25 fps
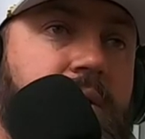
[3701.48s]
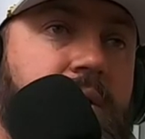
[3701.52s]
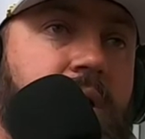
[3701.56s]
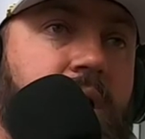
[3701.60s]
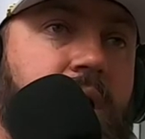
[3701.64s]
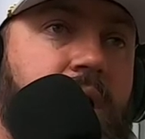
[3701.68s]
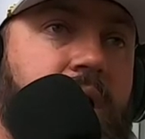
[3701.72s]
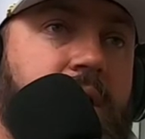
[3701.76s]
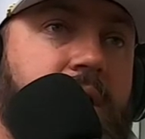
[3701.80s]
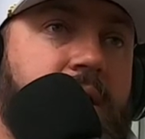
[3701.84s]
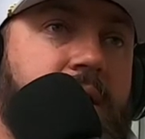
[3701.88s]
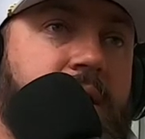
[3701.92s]

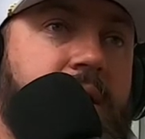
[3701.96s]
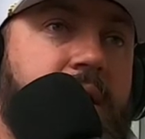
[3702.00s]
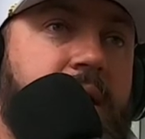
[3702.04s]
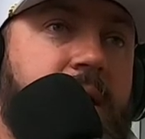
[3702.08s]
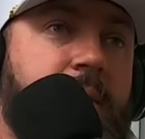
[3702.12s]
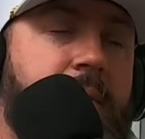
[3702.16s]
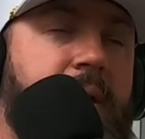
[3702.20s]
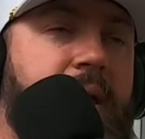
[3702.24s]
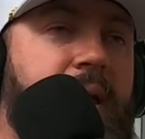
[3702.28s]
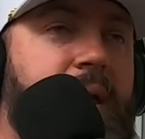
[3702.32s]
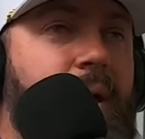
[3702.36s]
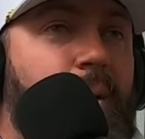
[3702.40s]
on the
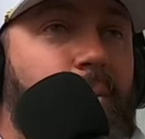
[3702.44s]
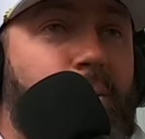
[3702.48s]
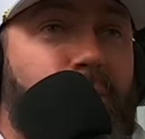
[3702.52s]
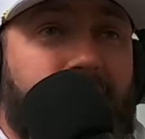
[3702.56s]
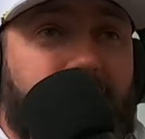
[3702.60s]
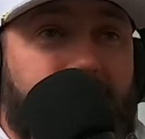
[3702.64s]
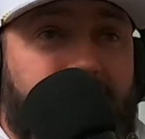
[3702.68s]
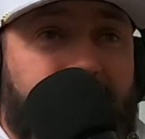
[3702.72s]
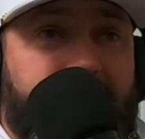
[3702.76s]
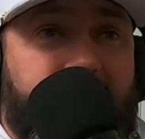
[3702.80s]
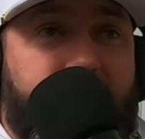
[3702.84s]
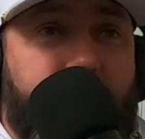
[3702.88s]
cup, but it
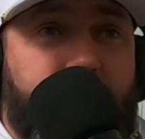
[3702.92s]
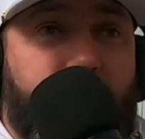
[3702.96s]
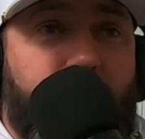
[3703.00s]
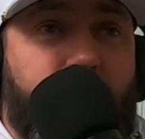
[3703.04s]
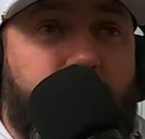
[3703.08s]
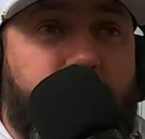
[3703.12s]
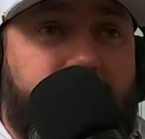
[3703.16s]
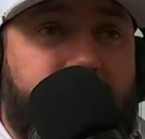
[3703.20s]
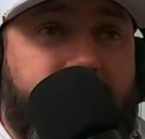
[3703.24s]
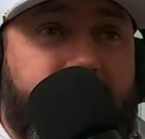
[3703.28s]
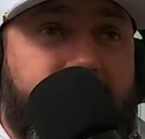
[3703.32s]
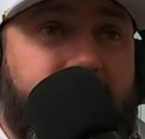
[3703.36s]
looks like
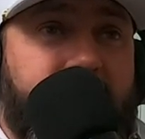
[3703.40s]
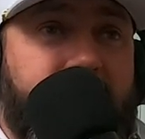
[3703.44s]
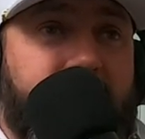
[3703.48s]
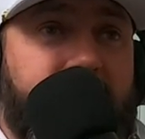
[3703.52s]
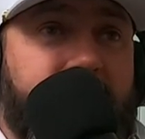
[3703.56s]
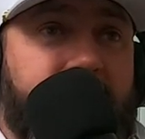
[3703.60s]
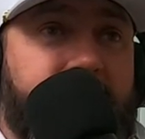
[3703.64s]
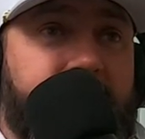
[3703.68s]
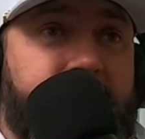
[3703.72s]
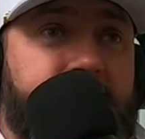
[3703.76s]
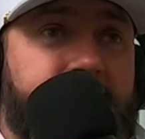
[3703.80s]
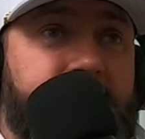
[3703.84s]
boba tea.
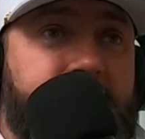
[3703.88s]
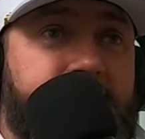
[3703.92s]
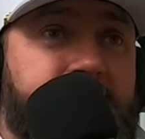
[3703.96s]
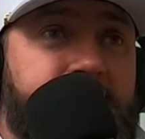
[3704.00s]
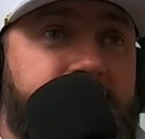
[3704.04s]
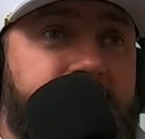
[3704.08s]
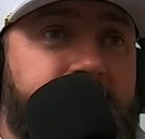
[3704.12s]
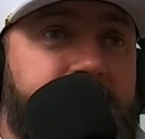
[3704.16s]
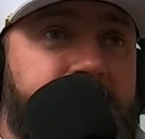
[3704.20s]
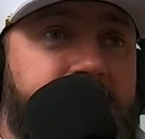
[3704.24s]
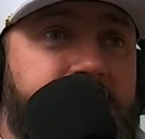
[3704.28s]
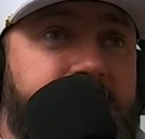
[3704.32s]

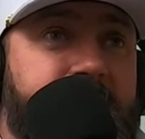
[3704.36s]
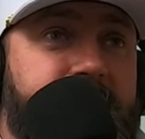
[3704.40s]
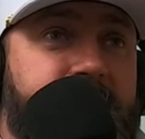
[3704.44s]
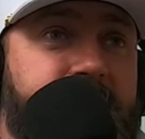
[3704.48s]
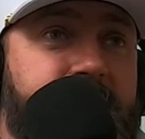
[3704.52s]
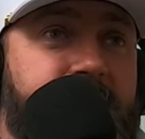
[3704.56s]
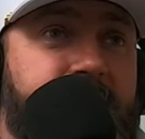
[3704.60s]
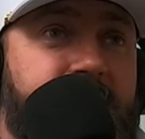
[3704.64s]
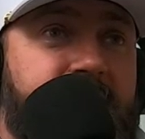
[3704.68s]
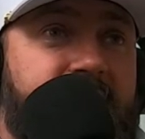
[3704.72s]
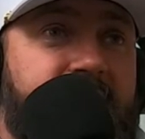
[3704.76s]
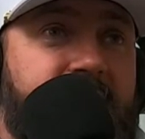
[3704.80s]

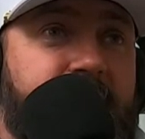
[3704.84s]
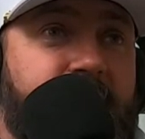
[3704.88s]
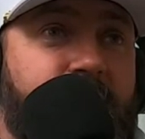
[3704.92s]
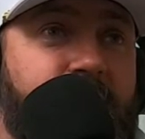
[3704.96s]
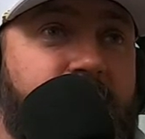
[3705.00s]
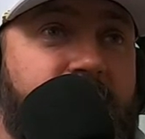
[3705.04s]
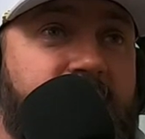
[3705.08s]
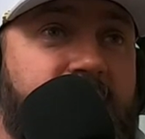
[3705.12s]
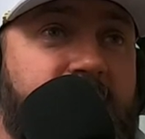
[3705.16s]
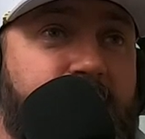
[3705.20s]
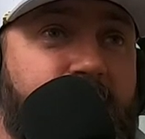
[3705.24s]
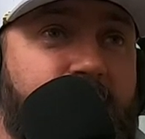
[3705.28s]
If you
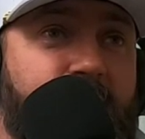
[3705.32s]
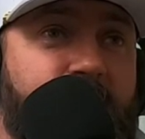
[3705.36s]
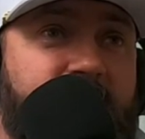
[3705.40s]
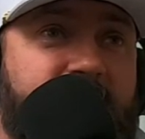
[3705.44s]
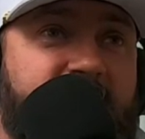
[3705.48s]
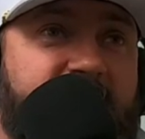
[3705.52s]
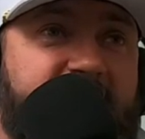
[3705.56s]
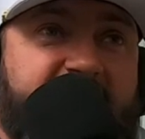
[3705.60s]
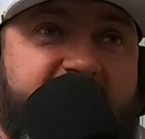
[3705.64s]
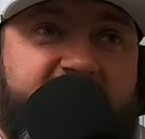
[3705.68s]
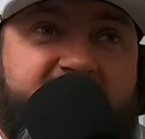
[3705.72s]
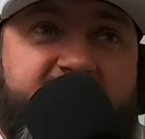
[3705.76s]
if you look
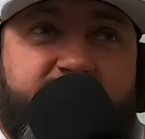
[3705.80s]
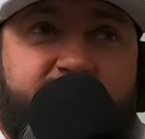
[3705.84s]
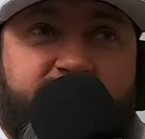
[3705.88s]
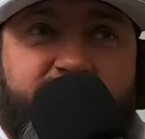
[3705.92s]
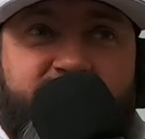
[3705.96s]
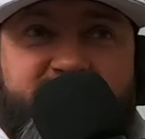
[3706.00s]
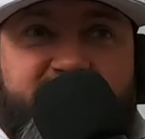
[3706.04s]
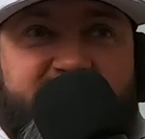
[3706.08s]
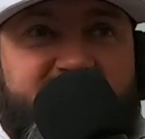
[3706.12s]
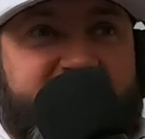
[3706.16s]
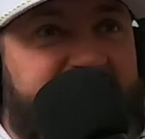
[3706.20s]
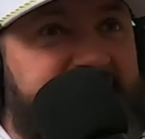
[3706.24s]
at, and I'm
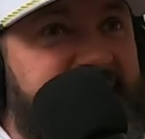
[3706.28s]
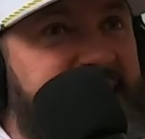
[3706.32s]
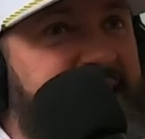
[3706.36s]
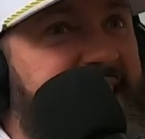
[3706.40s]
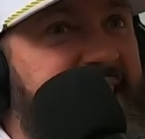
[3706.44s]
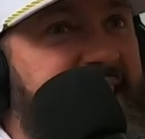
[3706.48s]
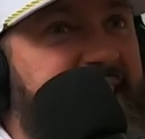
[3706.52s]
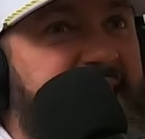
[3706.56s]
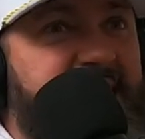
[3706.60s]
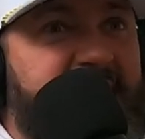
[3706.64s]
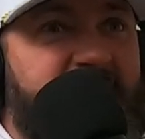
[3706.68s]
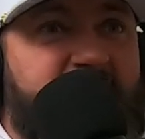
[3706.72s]

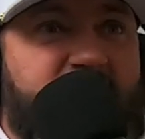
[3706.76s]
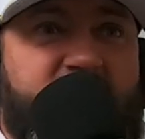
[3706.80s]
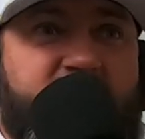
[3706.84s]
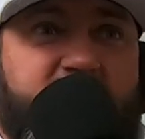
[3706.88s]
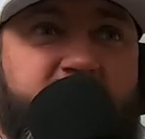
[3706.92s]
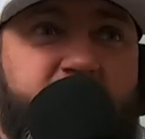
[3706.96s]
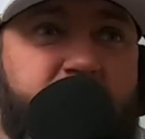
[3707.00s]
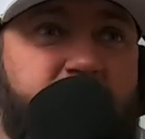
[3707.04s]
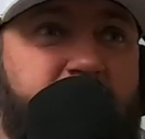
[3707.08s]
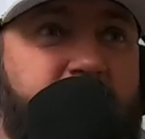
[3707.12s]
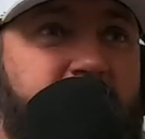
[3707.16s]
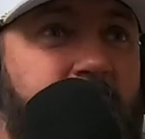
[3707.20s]

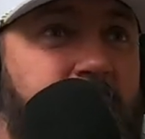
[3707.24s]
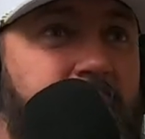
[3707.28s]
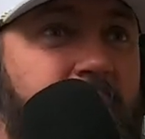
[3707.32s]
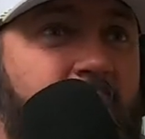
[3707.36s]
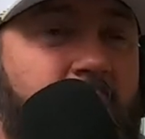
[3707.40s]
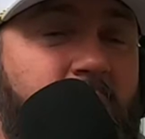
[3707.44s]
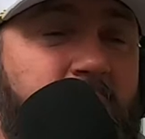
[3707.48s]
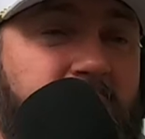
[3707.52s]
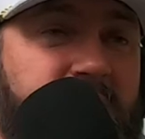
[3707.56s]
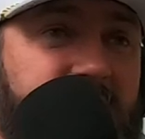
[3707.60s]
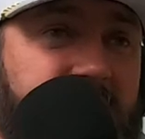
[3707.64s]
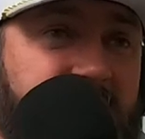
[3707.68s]
yeah. the
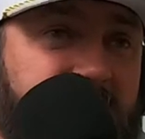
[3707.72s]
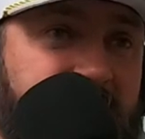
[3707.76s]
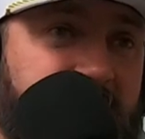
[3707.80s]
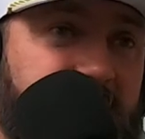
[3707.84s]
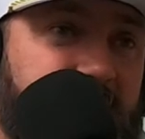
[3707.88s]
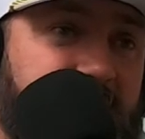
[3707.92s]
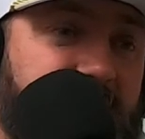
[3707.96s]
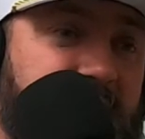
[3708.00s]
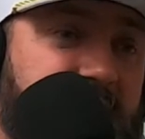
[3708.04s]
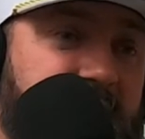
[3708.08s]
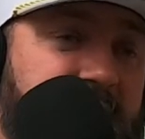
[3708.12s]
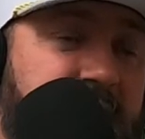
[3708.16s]
bobas.
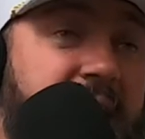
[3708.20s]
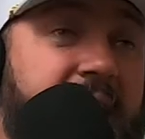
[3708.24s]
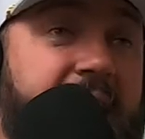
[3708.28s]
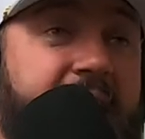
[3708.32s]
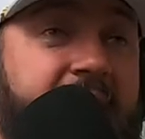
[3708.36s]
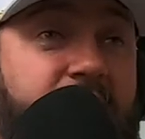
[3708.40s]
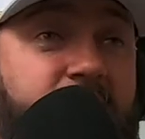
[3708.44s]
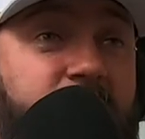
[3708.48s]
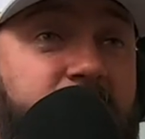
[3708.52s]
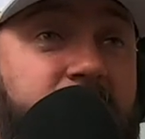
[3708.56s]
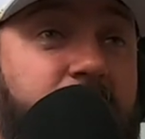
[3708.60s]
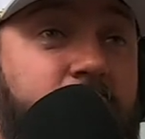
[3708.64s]
I
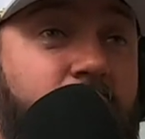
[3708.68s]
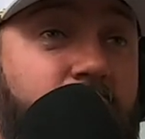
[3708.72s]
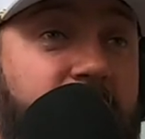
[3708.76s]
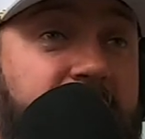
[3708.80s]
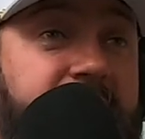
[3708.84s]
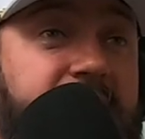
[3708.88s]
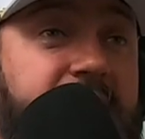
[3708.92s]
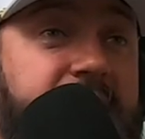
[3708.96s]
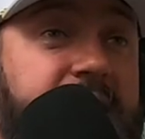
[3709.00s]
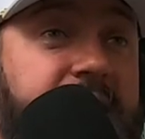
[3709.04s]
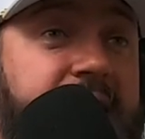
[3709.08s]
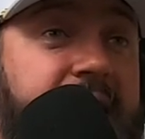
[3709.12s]
actually
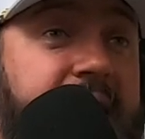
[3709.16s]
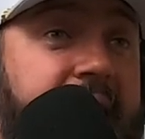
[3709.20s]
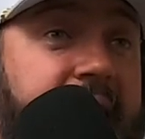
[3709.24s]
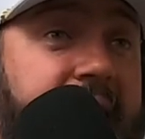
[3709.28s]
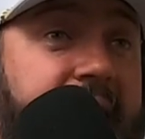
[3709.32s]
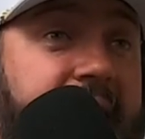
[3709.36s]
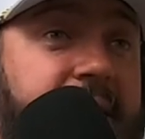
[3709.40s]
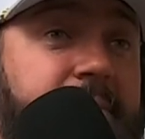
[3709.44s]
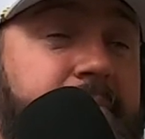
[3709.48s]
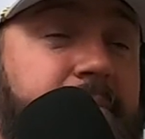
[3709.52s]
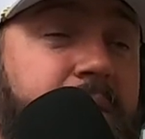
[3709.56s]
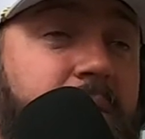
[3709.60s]
recently
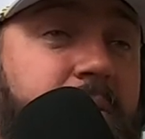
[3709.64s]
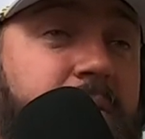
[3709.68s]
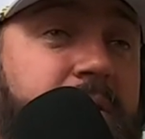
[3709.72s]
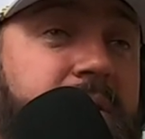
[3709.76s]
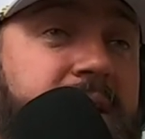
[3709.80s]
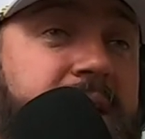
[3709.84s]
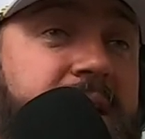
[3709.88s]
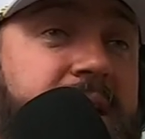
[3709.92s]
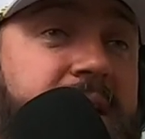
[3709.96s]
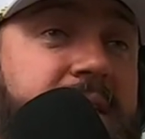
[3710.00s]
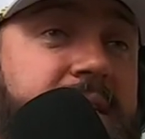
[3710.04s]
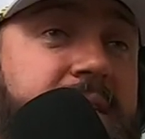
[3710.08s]
had boba
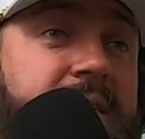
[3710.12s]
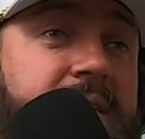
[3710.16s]
tea.